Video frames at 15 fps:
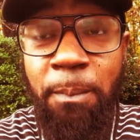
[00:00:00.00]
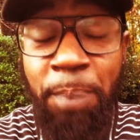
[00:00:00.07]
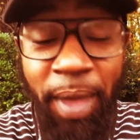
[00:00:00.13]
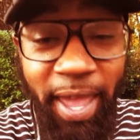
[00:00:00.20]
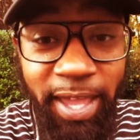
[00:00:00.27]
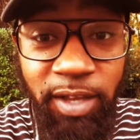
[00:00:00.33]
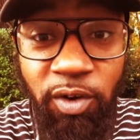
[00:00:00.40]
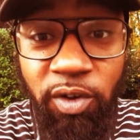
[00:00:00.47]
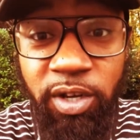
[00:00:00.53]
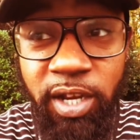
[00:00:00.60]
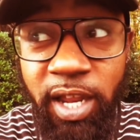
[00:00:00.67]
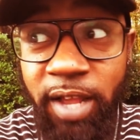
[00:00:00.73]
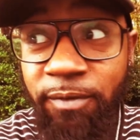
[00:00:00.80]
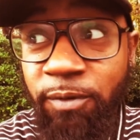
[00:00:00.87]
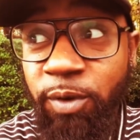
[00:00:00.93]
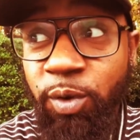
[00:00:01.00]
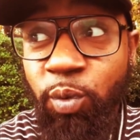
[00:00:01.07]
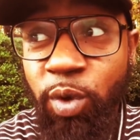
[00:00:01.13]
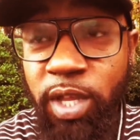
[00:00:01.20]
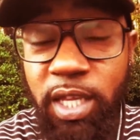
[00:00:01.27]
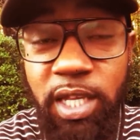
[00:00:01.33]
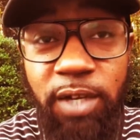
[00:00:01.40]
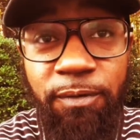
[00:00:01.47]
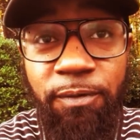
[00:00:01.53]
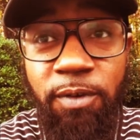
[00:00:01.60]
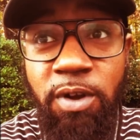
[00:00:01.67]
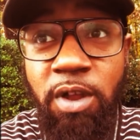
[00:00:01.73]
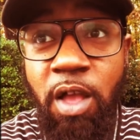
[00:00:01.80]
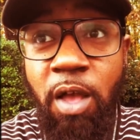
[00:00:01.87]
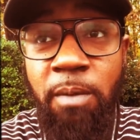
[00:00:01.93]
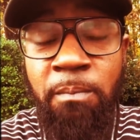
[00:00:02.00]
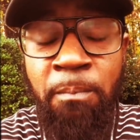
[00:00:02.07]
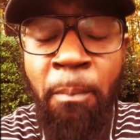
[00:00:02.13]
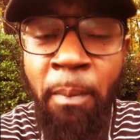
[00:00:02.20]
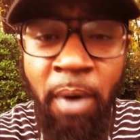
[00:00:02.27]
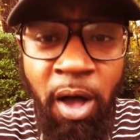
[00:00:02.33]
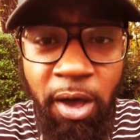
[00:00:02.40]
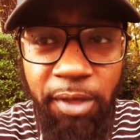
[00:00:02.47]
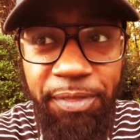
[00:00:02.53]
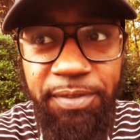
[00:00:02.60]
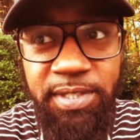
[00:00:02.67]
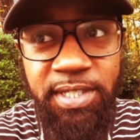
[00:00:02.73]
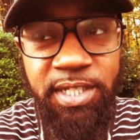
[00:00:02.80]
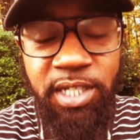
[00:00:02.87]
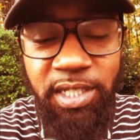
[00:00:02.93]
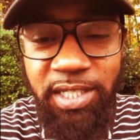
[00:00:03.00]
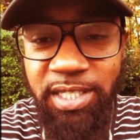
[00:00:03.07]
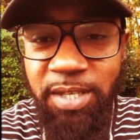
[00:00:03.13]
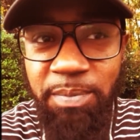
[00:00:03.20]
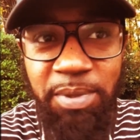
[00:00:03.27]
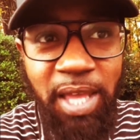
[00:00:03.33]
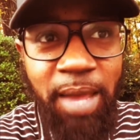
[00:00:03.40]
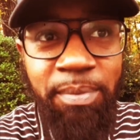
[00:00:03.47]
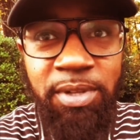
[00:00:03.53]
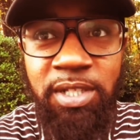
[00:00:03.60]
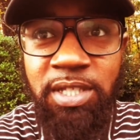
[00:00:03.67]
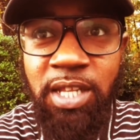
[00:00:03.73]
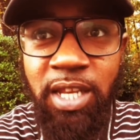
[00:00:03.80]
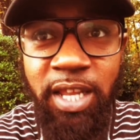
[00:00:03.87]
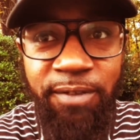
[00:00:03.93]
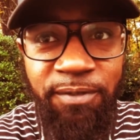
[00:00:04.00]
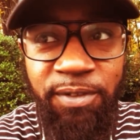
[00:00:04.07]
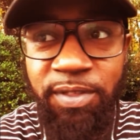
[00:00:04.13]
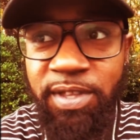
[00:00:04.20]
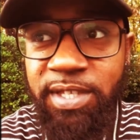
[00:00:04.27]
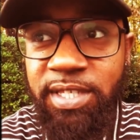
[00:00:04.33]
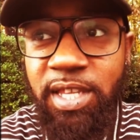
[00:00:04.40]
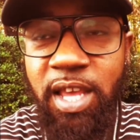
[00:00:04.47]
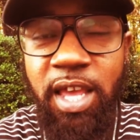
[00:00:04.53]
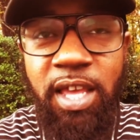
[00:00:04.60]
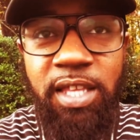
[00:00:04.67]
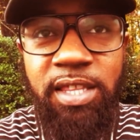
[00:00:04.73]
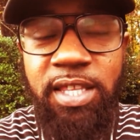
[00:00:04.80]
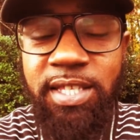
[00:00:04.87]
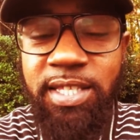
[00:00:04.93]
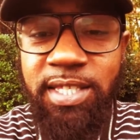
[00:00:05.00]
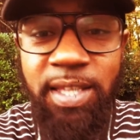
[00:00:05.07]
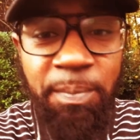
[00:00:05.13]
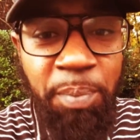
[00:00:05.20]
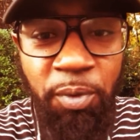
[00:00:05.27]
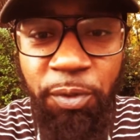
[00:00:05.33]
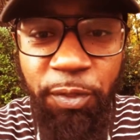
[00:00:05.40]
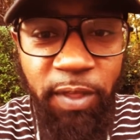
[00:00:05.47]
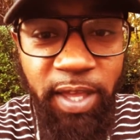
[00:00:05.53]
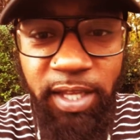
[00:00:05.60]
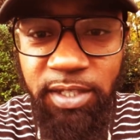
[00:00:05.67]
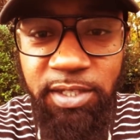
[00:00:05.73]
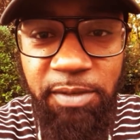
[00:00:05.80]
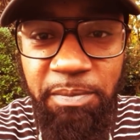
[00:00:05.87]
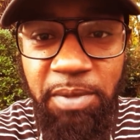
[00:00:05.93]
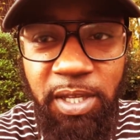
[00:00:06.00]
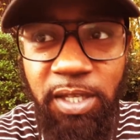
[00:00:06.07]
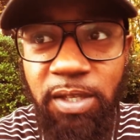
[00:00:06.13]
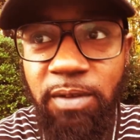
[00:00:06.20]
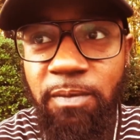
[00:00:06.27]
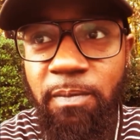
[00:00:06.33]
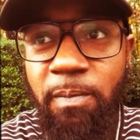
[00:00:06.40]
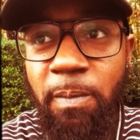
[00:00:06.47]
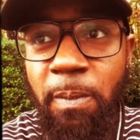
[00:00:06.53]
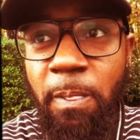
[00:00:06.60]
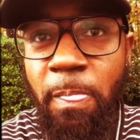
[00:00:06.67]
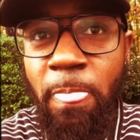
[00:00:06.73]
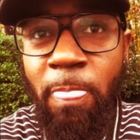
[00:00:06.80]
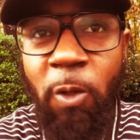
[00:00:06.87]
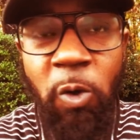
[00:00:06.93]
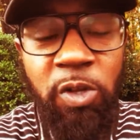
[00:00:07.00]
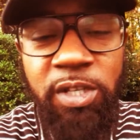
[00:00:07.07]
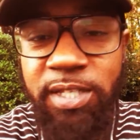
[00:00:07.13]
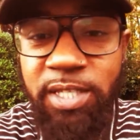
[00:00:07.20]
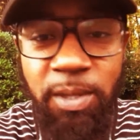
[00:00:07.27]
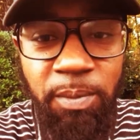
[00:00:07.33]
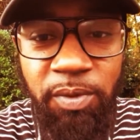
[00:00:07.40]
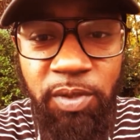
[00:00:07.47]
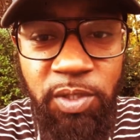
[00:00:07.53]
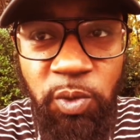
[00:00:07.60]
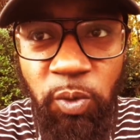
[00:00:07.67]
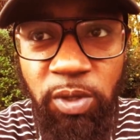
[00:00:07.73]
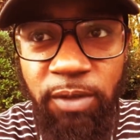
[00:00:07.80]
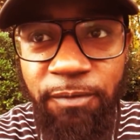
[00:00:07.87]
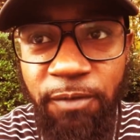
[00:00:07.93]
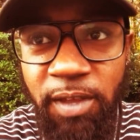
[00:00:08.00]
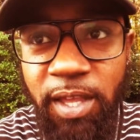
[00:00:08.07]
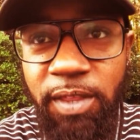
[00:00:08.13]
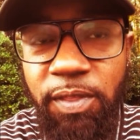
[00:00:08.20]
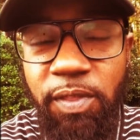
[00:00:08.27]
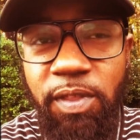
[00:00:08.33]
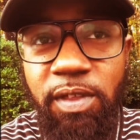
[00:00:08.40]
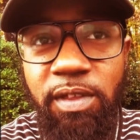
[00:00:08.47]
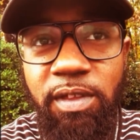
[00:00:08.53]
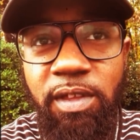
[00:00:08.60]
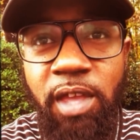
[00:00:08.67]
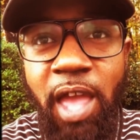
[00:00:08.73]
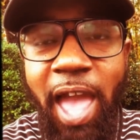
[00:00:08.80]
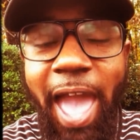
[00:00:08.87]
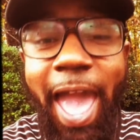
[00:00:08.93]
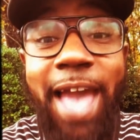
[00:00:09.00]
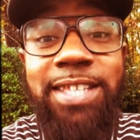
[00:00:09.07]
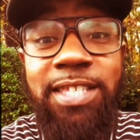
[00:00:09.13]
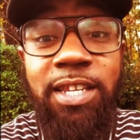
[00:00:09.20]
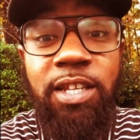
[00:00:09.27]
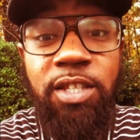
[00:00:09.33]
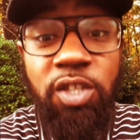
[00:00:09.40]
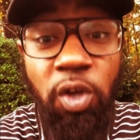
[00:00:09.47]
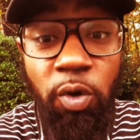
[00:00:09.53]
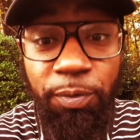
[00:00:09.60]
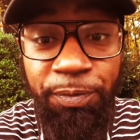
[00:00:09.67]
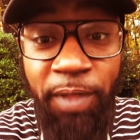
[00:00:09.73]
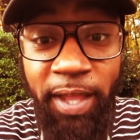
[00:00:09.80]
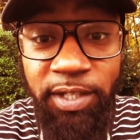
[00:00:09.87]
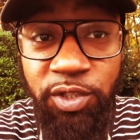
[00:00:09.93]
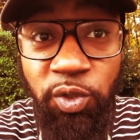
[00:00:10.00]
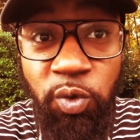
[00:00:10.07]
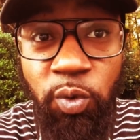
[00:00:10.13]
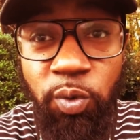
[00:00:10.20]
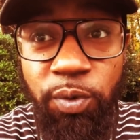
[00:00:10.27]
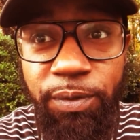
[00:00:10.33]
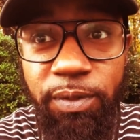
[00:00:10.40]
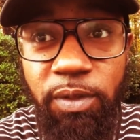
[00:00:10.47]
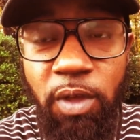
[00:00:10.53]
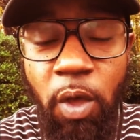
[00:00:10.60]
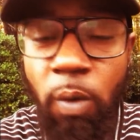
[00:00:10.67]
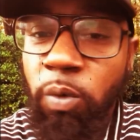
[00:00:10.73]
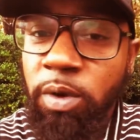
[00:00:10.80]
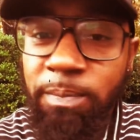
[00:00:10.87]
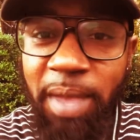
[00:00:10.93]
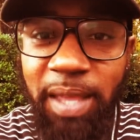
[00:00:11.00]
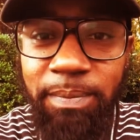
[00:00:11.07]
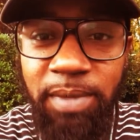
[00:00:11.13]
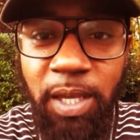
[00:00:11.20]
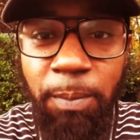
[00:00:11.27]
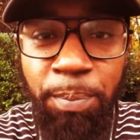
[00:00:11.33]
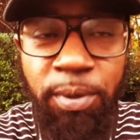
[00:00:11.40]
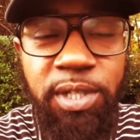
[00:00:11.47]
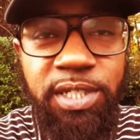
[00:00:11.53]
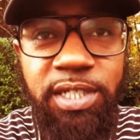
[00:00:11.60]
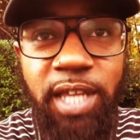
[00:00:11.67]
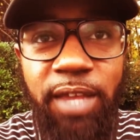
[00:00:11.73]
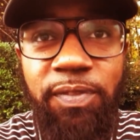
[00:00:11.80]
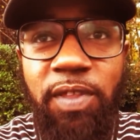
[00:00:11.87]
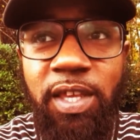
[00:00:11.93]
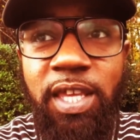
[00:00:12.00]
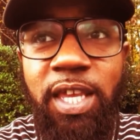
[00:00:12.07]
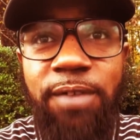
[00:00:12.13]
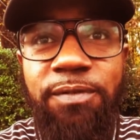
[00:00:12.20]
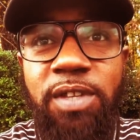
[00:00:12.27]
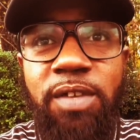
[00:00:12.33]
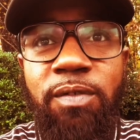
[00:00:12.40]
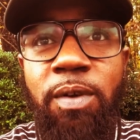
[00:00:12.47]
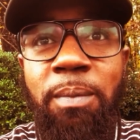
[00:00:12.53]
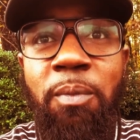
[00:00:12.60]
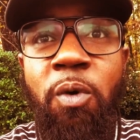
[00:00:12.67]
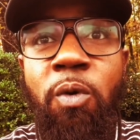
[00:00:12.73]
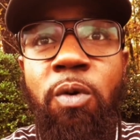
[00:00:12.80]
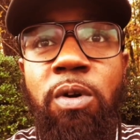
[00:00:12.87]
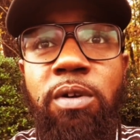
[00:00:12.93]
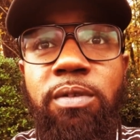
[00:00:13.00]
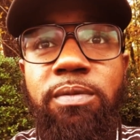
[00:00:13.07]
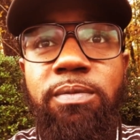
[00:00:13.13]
paid on it every week for months just to be able to deliver this simple thing to me on December the 25th, as an adult, that truth would make me appreciate the gift even more.